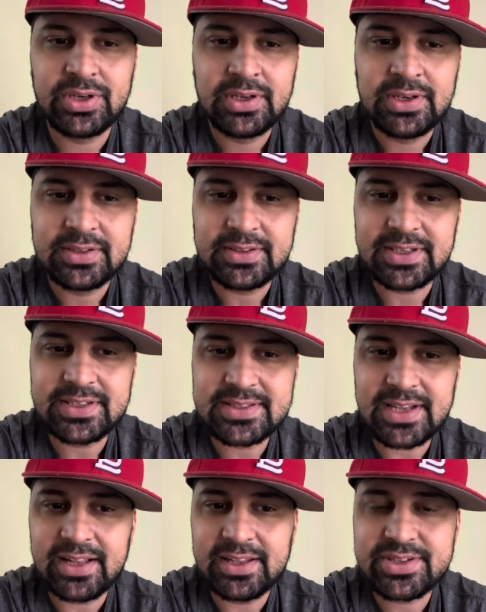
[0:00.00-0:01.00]
I think he's
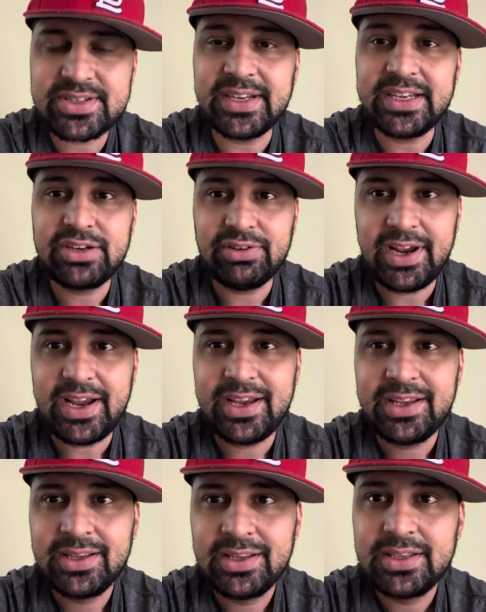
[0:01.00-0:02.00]
solid. Sonny Gray